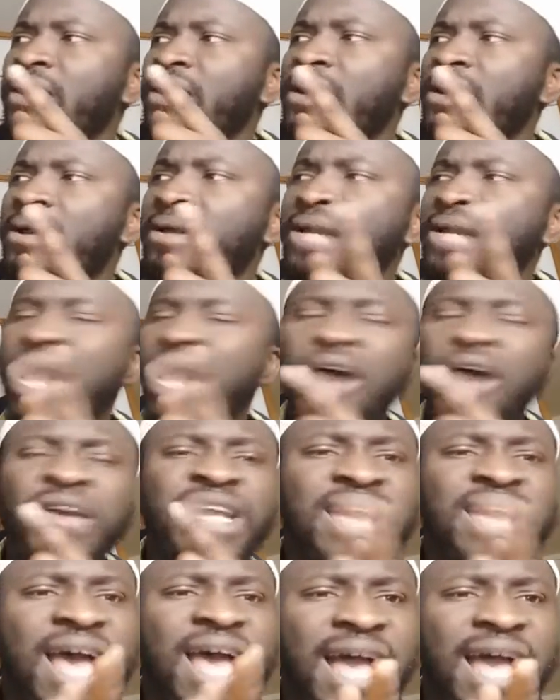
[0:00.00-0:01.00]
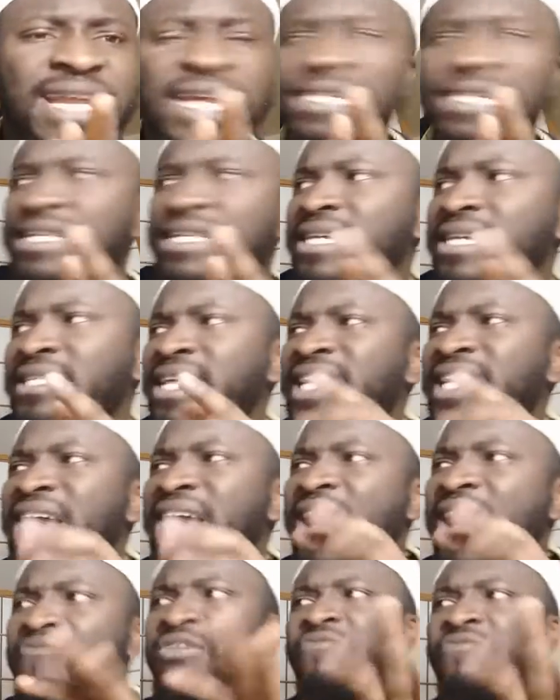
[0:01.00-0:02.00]
Now, in the Hadith, they say they
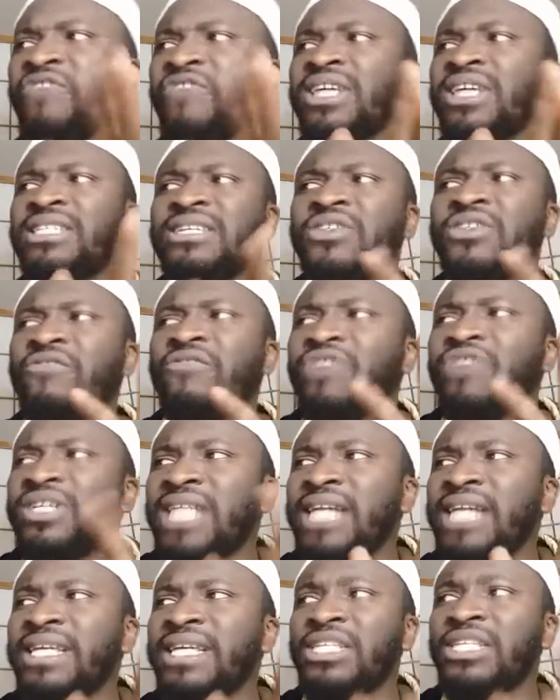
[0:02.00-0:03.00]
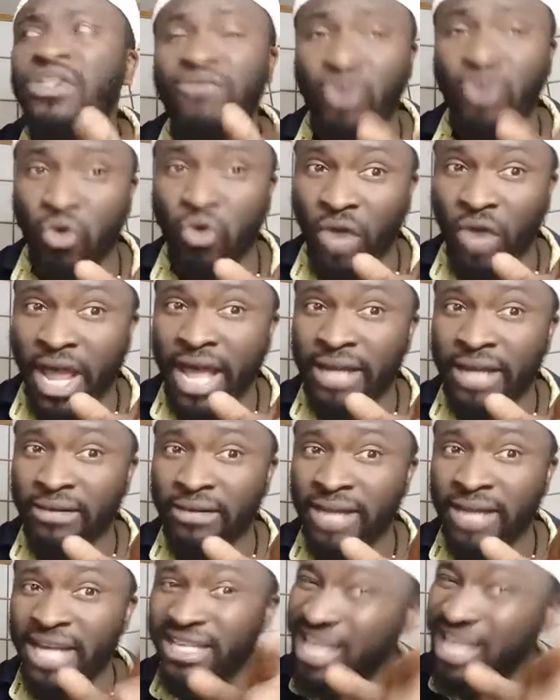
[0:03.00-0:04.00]
have differences of recitation of the Quran.
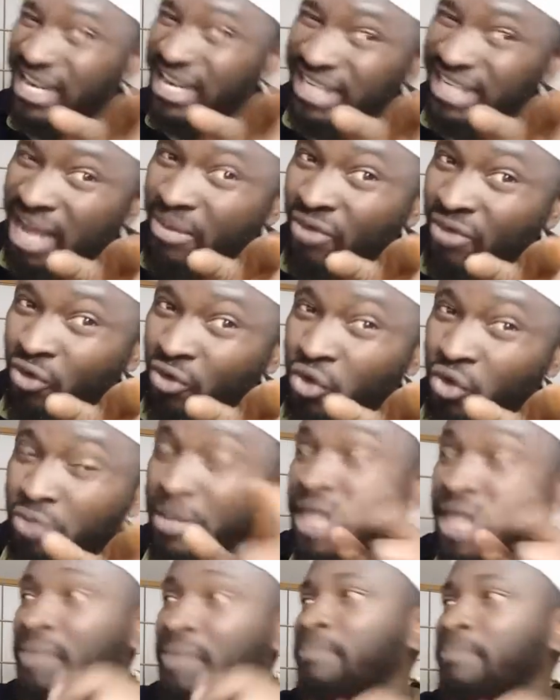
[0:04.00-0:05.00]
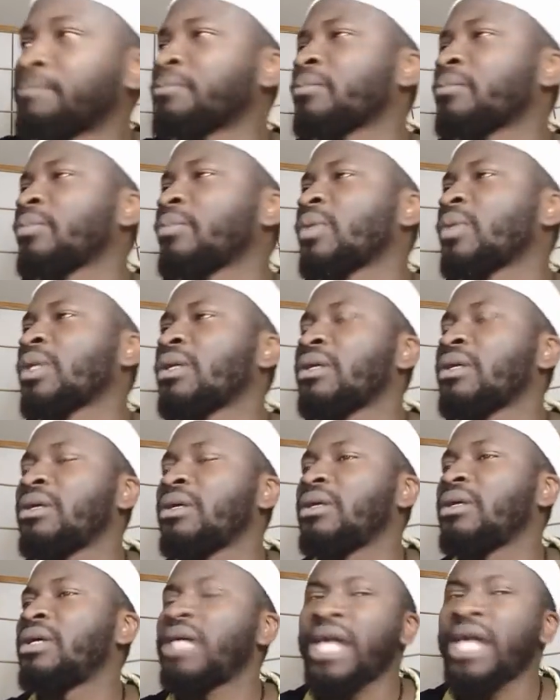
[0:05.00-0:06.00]
That is at the time of Uthman.
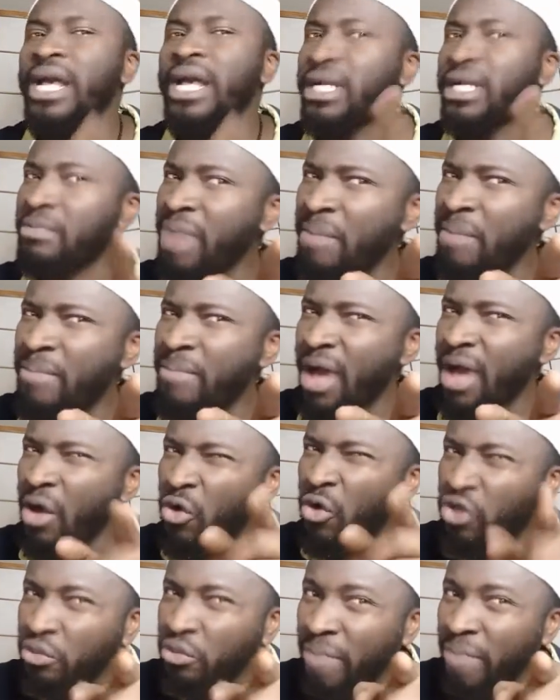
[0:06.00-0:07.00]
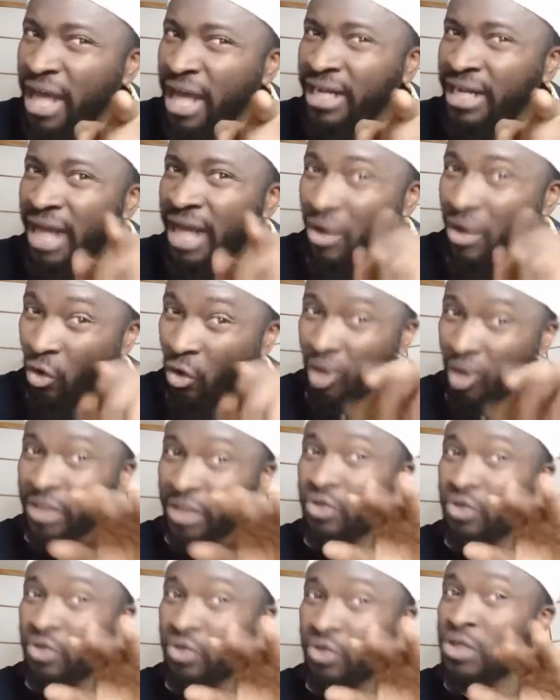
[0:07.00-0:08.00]
And remember, Uthman, according to
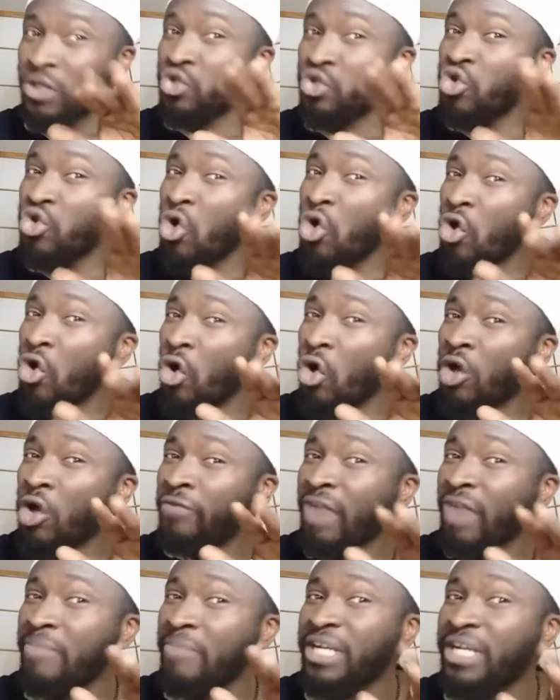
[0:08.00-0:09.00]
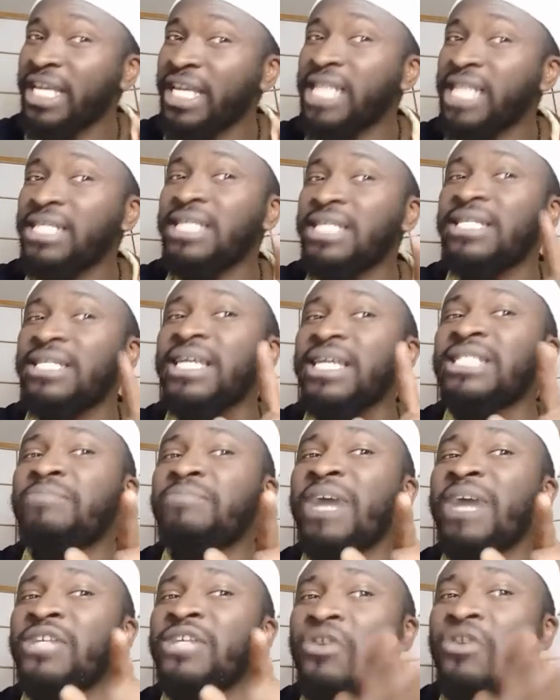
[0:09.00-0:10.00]
the so-called fabrications, he's part
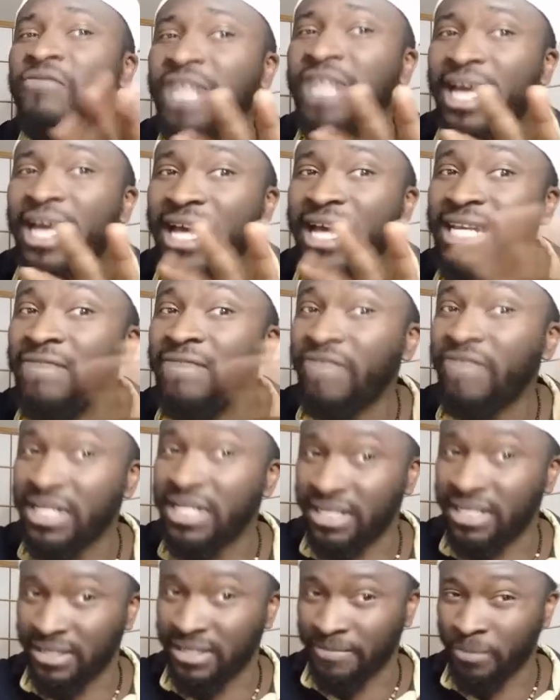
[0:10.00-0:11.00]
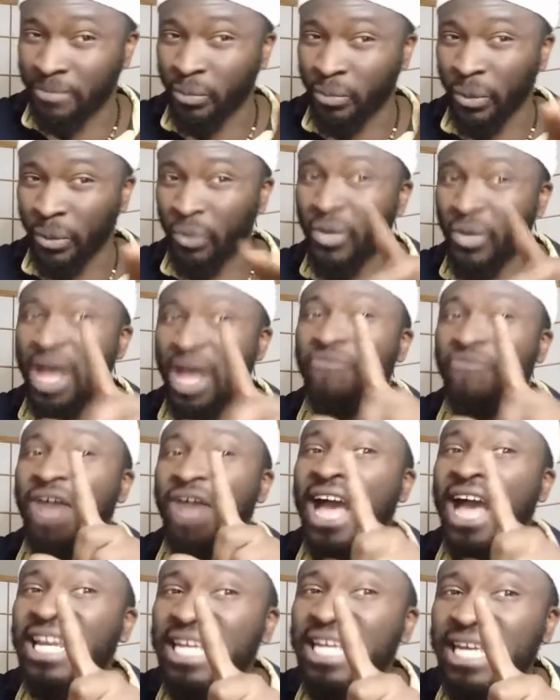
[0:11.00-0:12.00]
of the Khalifas. We have
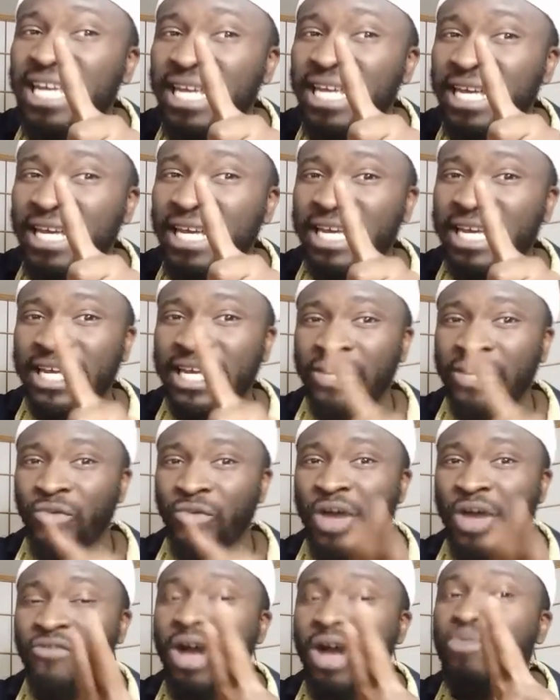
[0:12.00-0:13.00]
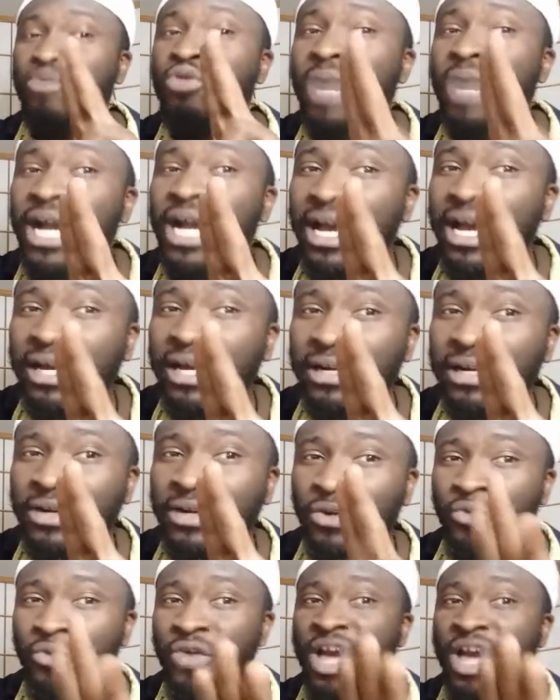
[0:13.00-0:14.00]
Ali, we have Abu Bakr,
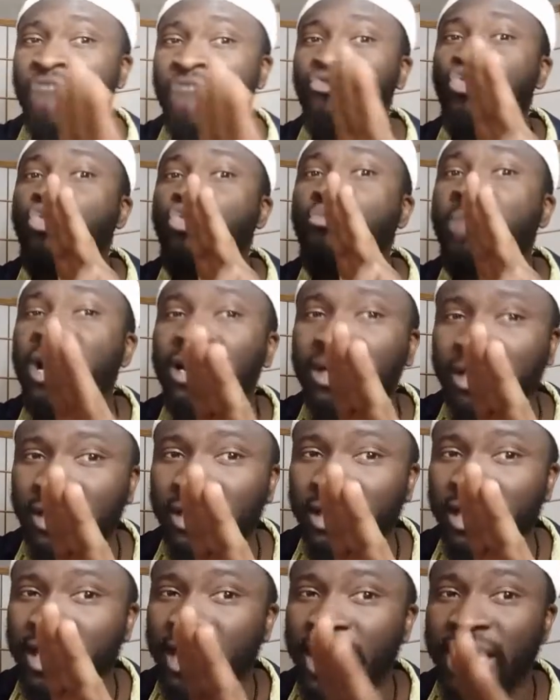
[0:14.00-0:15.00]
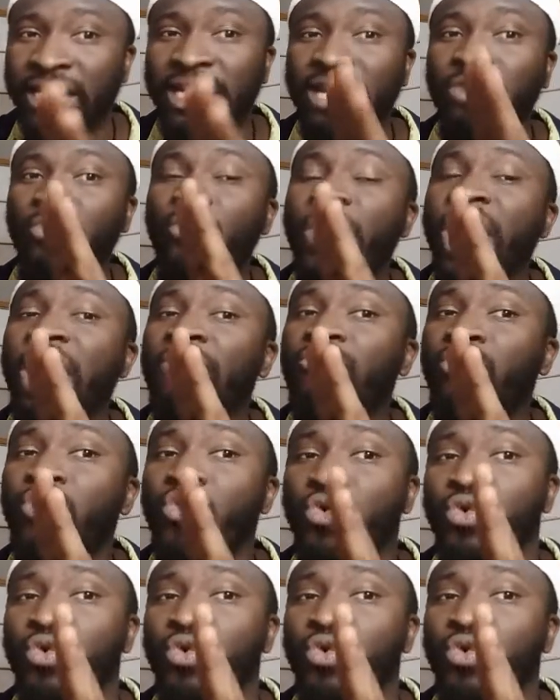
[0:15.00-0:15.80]
we have Umar, and then we have who?